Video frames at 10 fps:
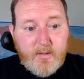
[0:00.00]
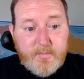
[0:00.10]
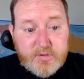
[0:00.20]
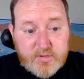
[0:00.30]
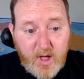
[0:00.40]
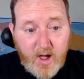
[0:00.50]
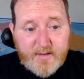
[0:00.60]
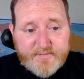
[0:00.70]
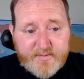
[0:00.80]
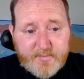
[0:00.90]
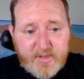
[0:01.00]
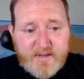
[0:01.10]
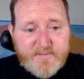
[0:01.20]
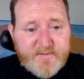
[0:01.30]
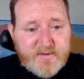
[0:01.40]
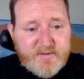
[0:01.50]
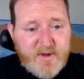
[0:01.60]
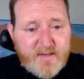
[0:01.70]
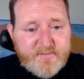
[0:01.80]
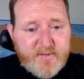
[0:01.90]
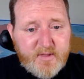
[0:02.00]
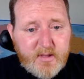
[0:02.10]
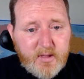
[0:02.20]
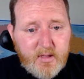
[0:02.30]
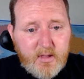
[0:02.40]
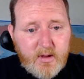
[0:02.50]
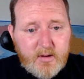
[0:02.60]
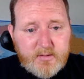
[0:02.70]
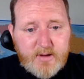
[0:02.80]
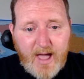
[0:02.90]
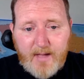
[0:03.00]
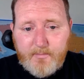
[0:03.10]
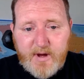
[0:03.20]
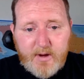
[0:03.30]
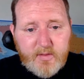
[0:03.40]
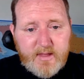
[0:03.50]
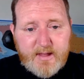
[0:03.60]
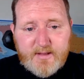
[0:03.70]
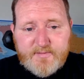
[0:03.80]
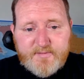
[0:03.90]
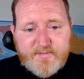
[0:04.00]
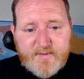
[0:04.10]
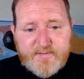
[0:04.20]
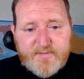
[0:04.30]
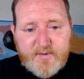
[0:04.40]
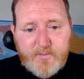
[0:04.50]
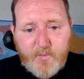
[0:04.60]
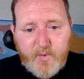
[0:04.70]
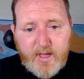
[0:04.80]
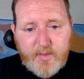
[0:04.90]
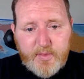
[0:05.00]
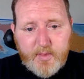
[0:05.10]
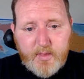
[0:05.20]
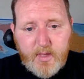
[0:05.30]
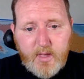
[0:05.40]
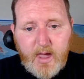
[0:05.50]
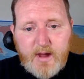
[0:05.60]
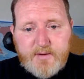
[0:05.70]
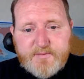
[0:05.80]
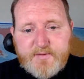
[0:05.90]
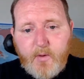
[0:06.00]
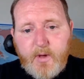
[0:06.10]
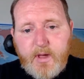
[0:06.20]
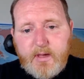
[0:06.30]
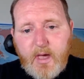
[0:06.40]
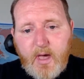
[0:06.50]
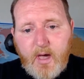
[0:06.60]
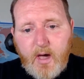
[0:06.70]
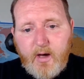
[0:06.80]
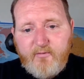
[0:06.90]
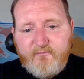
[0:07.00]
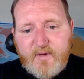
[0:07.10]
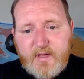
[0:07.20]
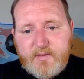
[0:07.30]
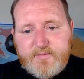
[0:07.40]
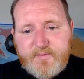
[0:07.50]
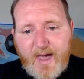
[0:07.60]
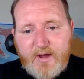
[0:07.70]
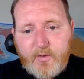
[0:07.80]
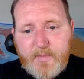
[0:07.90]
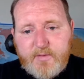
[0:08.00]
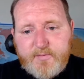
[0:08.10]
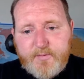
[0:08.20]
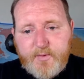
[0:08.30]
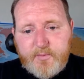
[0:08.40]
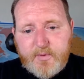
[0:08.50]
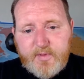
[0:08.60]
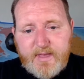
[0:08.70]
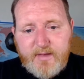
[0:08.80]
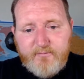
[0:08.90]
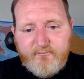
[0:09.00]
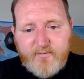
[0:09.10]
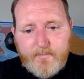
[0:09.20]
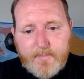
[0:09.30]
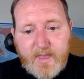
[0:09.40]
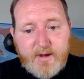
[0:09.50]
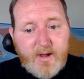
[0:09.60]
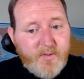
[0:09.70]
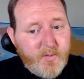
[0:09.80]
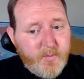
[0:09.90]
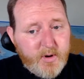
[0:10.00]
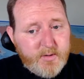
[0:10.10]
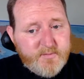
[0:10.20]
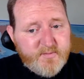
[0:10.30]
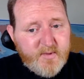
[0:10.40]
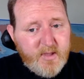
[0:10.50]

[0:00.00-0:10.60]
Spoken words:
plausibly suggesting, not merely consistent with, a showing of entitlement to relief. In other words,